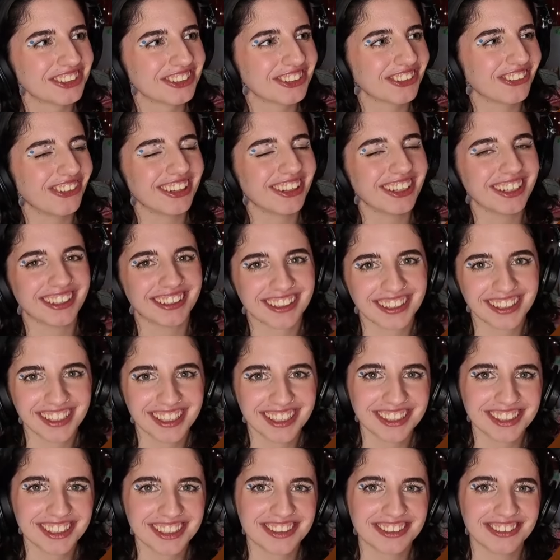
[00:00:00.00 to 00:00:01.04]
surely,
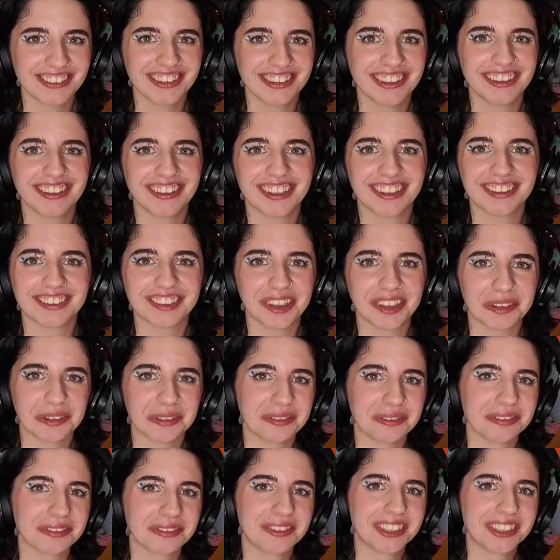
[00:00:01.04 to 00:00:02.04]
surely that don't